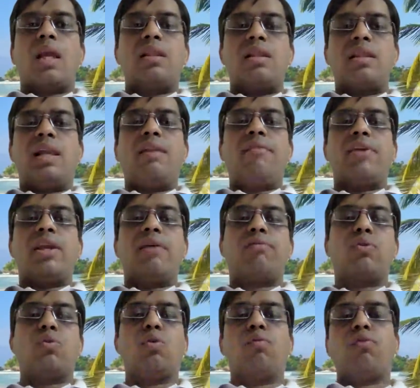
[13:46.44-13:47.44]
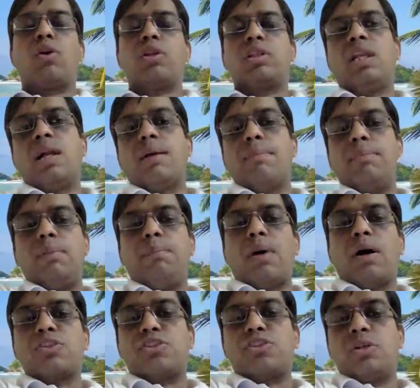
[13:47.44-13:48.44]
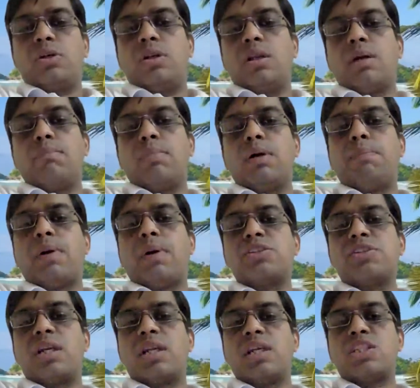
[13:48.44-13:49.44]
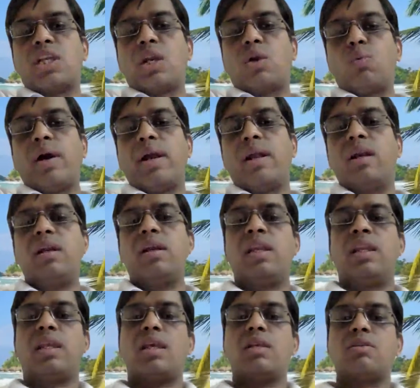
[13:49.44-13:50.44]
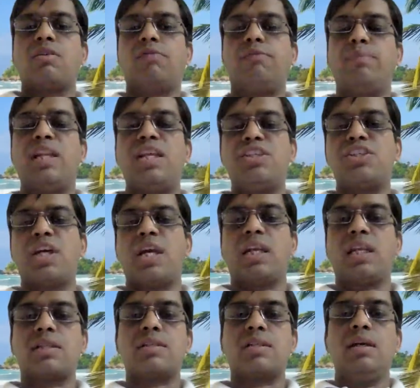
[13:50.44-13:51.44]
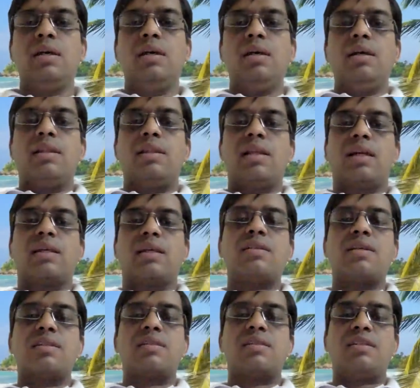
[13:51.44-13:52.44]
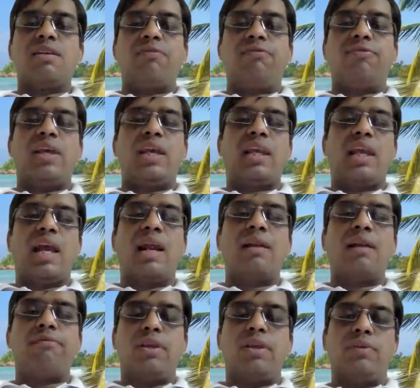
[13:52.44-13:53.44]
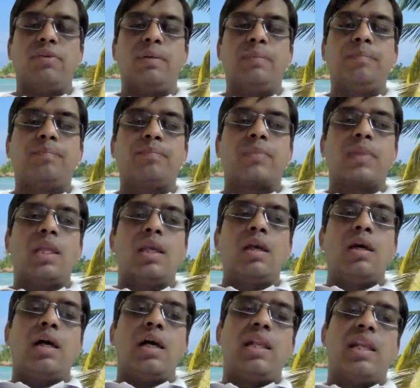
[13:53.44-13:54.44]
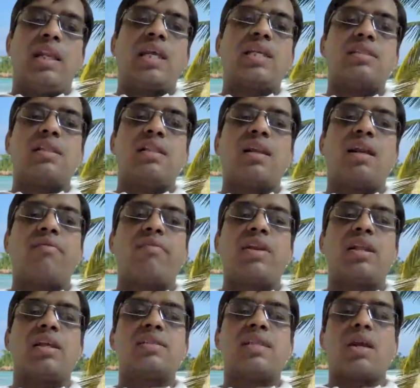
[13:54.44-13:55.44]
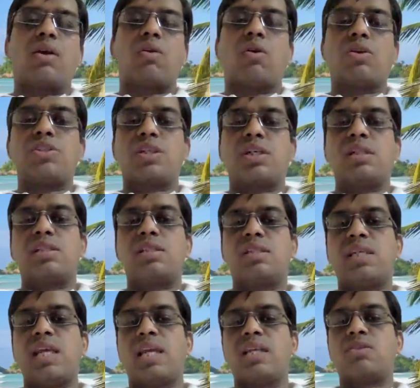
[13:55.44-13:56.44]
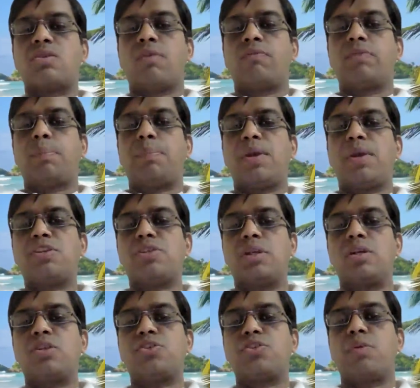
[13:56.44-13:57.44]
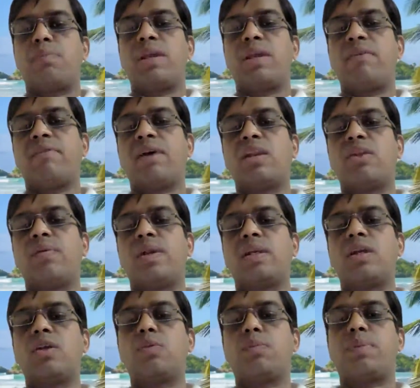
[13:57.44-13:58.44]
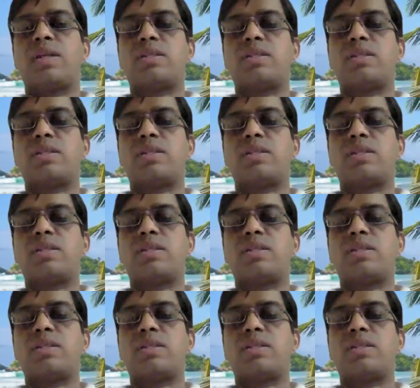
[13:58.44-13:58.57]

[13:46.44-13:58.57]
Then we have to go for the lumbar puncture. Lumbar puncture is required in case of meningitis, that is stiff neck and fever. And next, there are various psychological states of the patient should be evaluated to